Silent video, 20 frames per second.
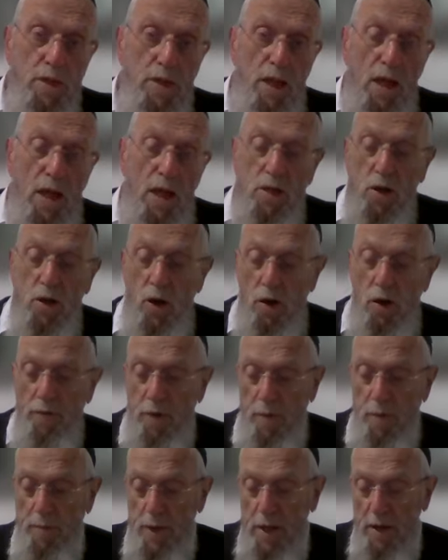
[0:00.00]
like
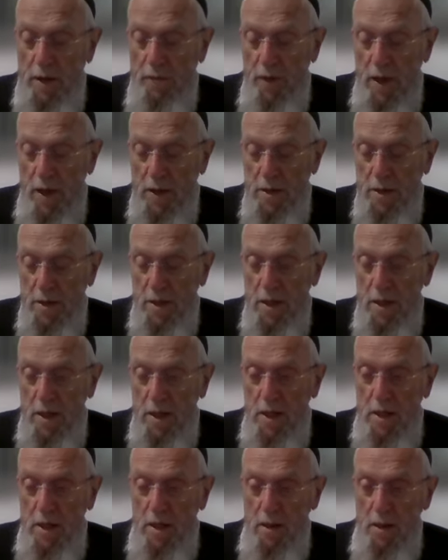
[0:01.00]
Jeroboam ben Avad,
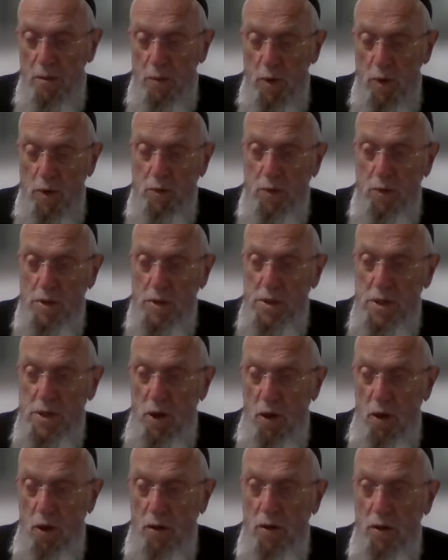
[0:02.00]
what was
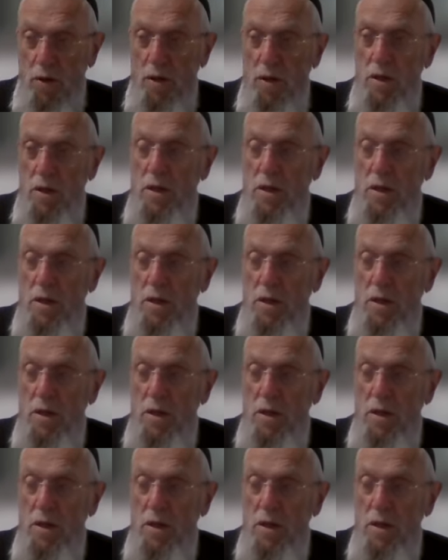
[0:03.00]
wrong